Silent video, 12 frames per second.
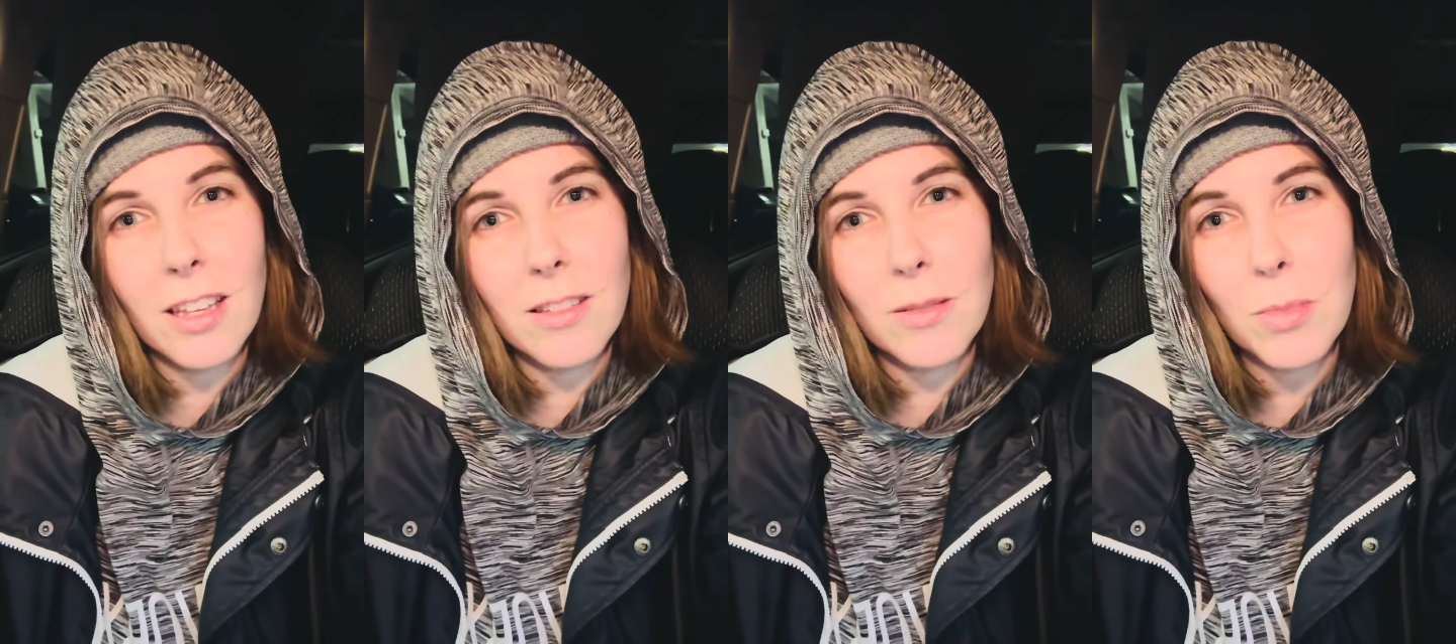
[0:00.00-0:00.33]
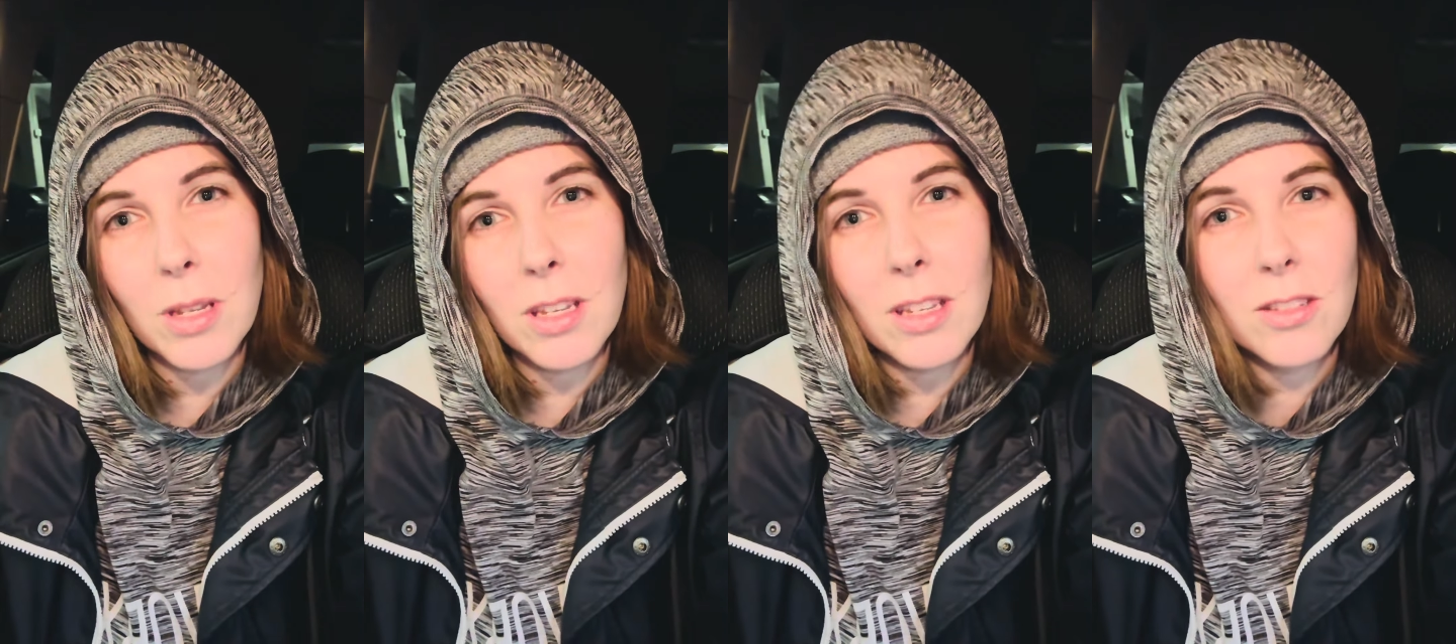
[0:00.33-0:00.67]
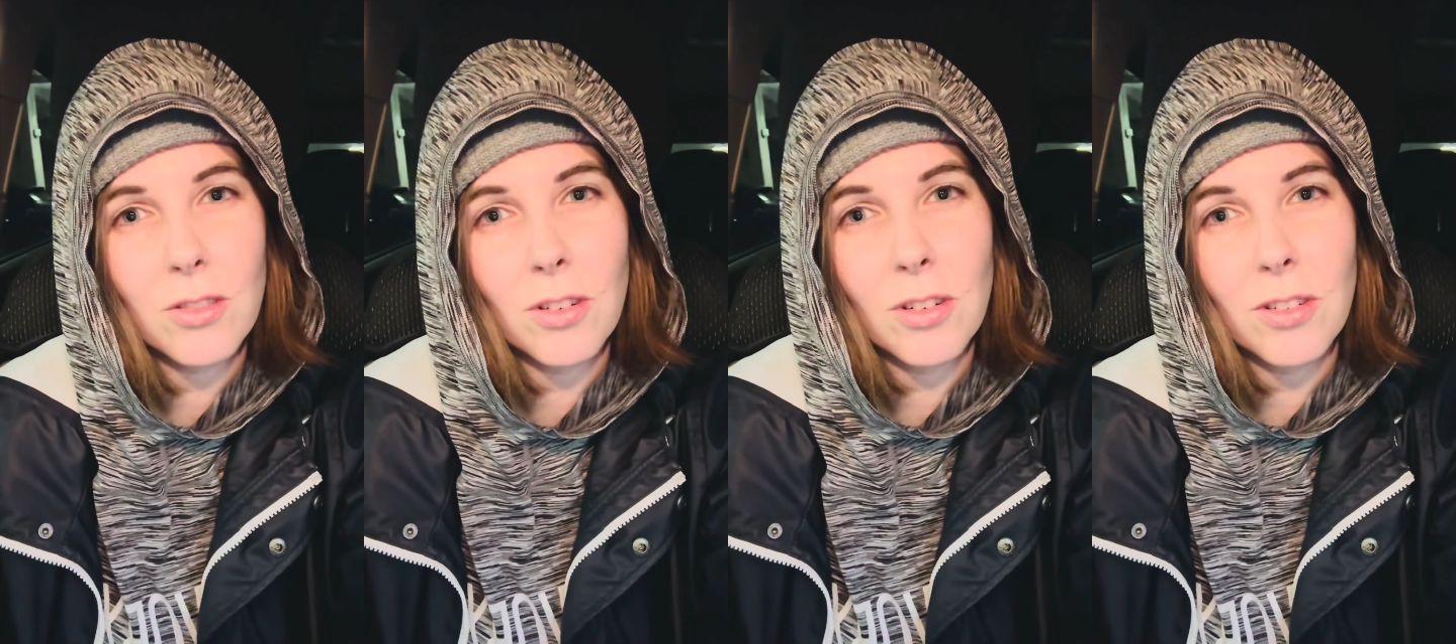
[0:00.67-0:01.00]
It's a big
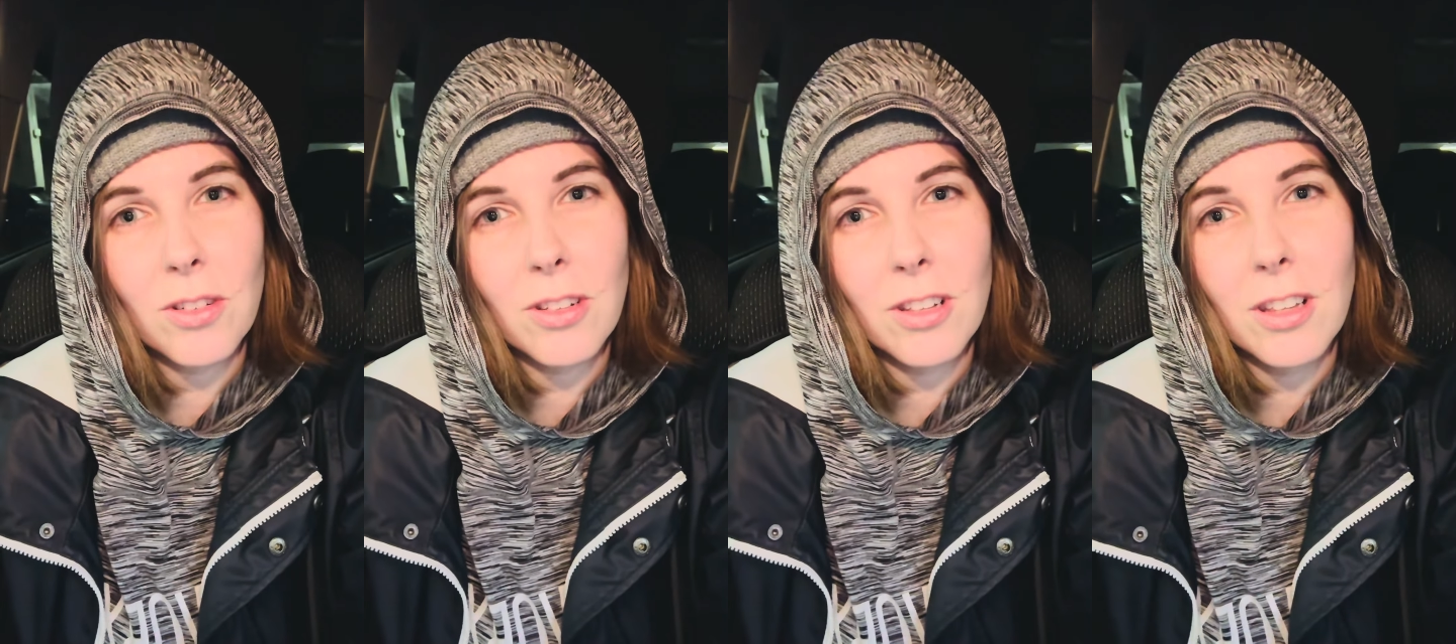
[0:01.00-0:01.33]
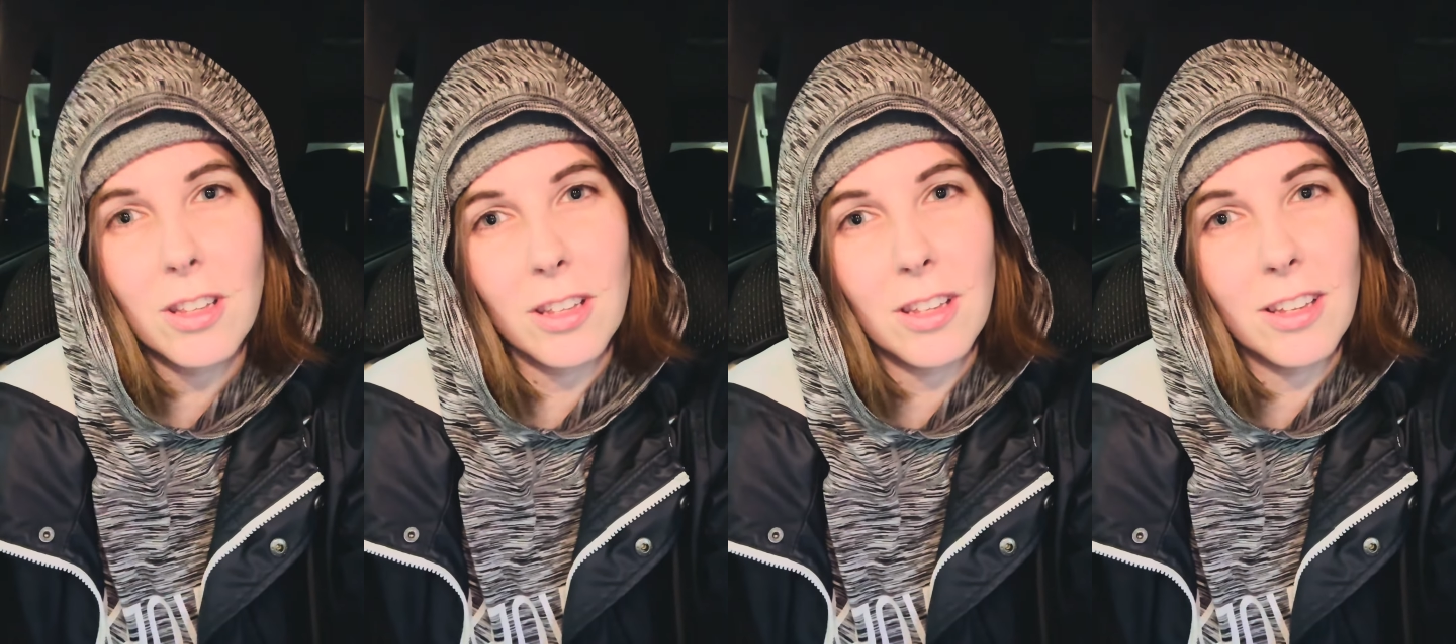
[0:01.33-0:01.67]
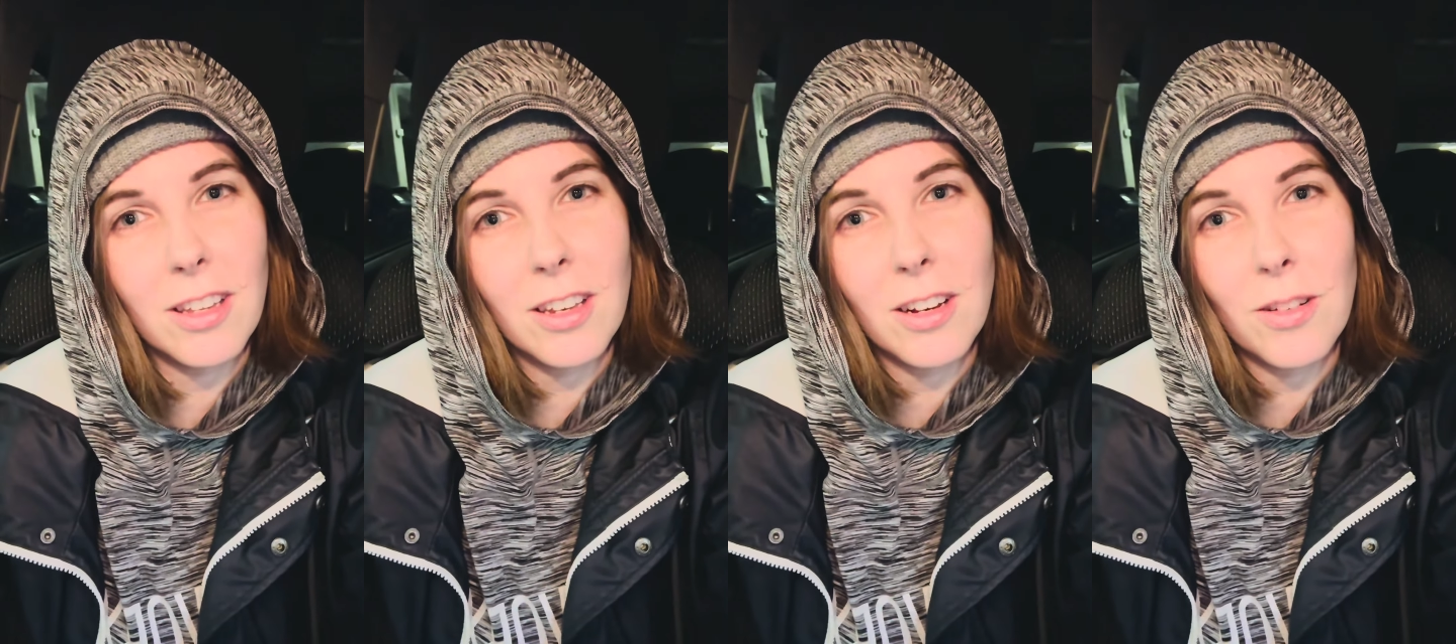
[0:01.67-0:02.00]
circle,
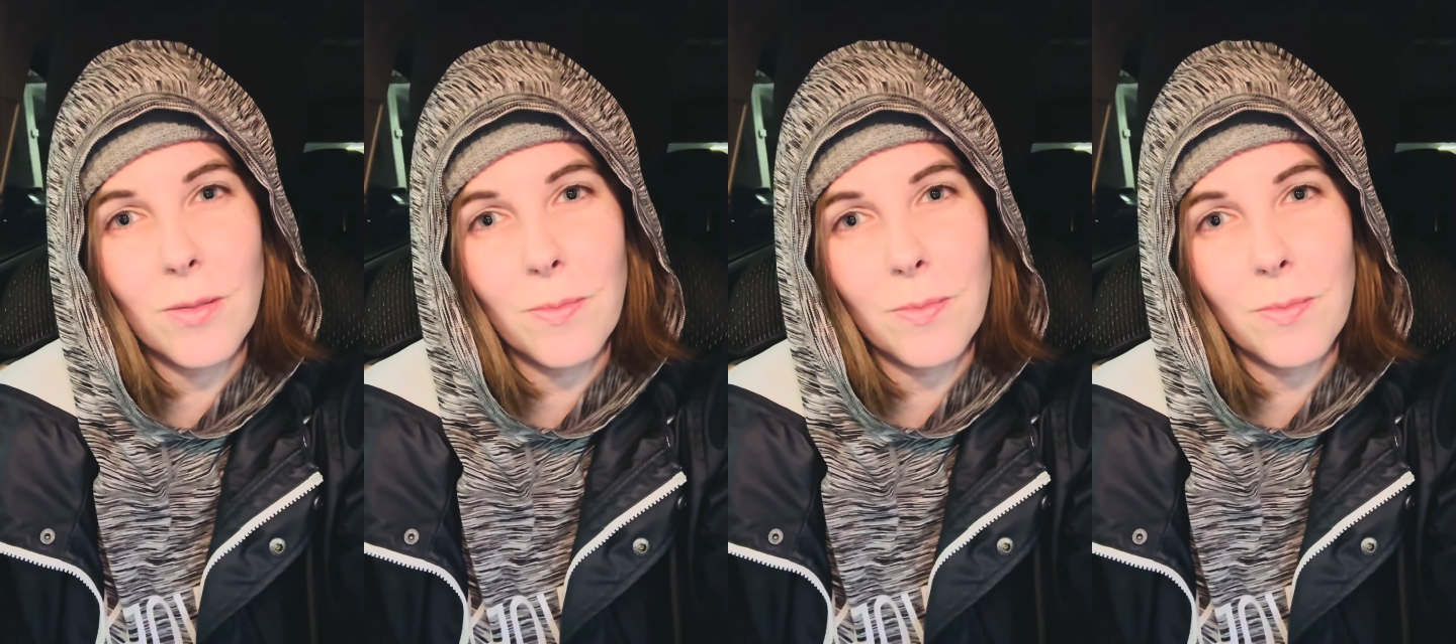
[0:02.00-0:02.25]
you know.